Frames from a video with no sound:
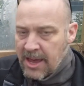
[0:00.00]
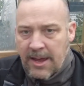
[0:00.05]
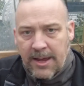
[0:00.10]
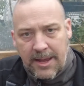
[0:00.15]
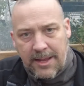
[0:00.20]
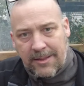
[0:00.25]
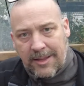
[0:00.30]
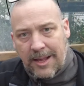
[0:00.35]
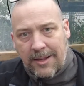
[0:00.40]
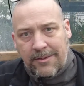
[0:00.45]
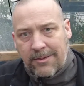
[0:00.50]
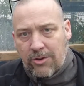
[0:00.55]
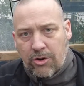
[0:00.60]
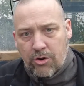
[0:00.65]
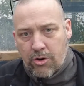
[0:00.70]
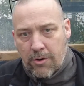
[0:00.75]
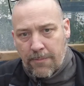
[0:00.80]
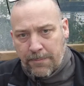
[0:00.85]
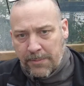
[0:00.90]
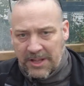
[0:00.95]
it has
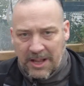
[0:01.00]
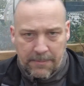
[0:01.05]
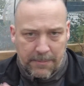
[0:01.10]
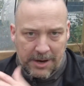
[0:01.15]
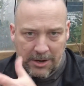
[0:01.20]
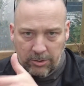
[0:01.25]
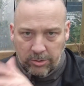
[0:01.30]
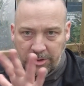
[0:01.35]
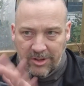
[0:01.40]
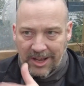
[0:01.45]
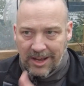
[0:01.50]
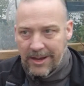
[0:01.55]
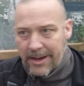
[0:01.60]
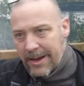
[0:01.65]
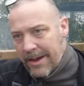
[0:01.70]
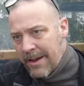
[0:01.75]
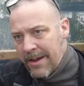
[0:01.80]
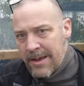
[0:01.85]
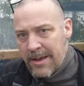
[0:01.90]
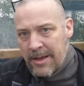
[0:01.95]
dropped about
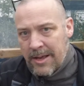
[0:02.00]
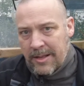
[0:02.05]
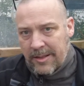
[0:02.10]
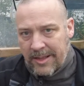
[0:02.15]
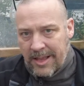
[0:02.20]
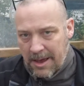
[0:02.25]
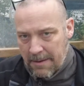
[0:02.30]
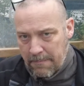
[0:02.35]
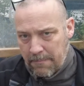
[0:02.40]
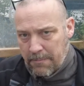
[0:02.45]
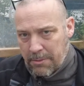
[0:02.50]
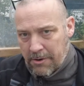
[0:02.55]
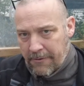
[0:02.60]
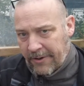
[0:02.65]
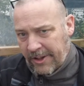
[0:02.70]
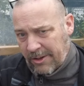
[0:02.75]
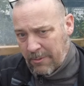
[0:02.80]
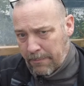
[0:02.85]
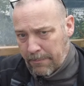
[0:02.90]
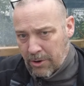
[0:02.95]

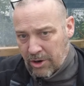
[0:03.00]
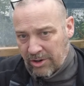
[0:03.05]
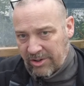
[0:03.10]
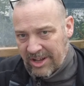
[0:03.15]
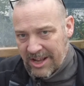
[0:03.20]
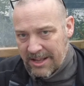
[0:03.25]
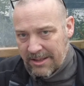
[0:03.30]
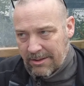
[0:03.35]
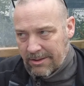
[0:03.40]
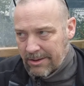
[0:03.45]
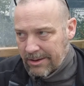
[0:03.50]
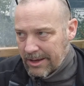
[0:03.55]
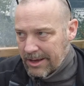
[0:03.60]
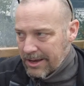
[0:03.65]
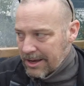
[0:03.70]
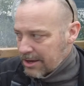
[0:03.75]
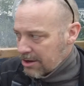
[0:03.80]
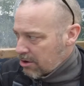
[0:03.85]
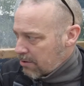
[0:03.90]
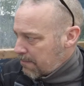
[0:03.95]
10%
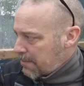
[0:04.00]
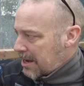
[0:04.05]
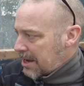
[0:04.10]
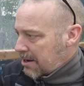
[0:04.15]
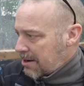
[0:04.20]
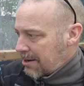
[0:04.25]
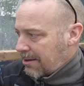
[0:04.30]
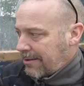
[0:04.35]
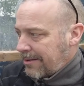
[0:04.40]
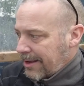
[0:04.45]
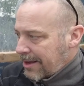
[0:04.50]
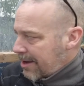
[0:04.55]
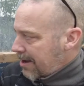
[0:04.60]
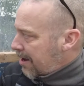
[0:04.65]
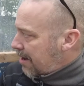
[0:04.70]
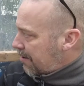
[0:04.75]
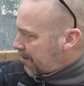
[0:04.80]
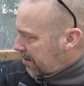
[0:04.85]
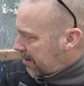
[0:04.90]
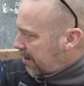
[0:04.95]
humidity,
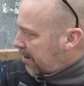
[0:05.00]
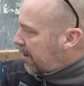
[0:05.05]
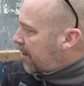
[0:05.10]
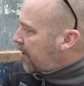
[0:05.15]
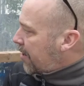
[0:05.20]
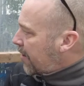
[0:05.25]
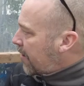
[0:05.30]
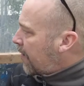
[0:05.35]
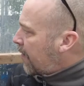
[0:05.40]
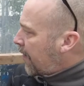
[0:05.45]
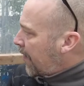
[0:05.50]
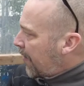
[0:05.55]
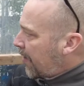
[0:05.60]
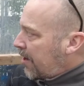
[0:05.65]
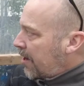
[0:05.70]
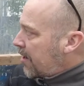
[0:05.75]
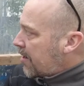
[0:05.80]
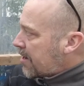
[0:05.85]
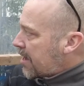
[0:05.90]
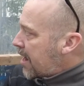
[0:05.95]
and
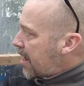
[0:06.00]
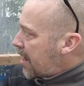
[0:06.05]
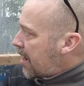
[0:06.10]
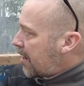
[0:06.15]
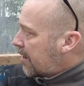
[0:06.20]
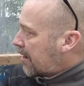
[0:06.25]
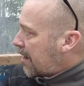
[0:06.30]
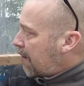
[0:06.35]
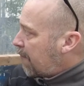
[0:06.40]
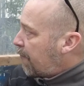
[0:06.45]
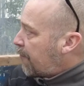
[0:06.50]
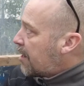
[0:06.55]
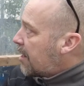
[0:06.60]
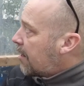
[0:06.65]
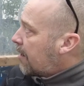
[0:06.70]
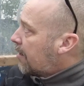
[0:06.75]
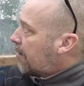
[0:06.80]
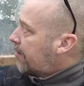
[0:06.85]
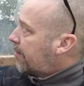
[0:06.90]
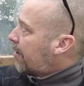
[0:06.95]
yeah, I can
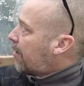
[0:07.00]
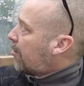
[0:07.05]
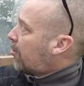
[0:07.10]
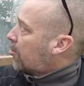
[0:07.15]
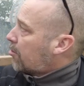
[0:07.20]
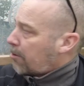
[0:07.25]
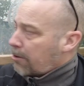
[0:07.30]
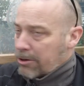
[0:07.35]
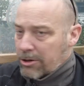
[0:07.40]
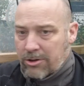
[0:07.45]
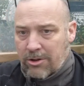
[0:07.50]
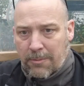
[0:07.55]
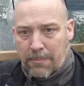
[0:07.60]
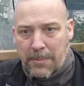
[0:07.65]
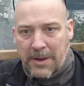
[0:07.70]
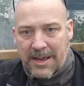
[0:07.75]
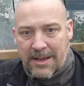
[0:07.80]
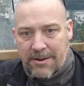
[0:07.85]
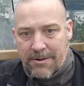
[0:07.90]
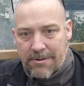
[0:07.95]
feel it's a lot
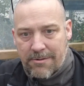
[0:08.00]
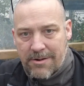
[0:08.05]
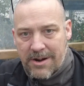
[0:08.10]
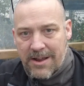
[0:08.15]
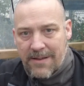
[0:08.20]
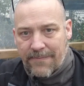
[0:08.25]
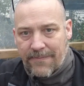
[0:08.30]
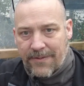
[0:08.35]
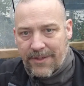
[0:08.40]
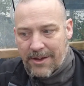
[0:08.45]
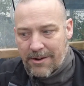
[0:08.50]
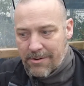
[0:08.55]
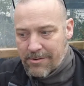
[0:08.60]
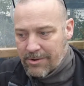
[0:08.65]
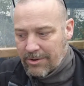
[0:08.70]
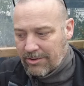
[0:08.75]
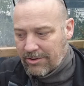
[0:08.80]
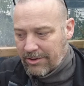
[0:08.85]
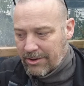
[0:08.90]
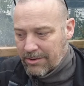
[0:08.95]
better in there.
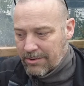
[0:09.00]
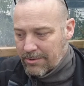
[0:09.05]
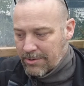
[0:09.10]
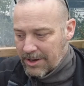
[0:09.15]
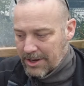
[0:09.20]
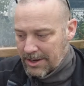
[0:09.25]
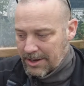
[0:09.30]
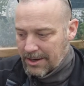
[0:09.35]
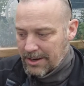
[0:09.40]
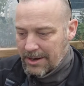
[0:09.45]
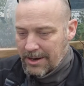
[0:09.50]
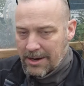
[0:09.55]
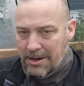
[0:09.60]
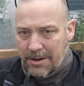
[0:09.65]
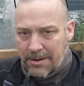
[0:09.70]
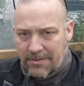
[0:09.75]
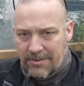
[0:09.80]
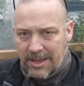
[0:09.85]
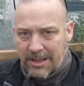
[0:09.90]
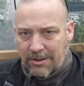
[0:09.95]
So
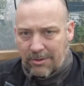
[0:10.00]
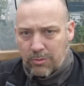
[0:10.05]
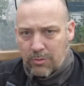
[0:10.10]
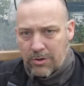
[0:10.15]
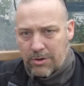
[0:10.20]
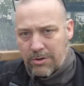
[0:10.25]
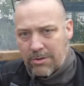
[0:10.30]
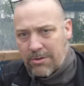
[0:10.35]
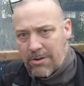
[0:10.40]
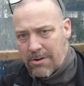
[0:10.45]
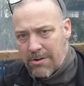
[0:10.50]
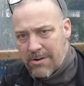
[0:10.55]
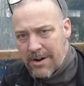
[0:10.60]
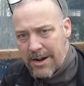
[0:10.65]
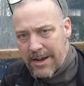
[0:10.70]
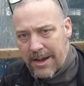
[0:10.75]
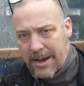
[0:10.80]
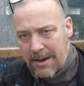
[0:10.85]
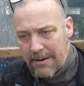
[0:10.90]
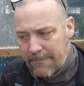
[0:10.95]
this water
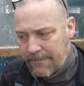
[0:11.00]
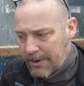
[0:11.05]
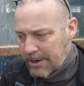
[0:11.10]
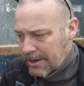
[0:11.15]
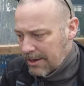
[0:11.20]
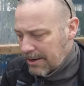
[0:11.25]
I have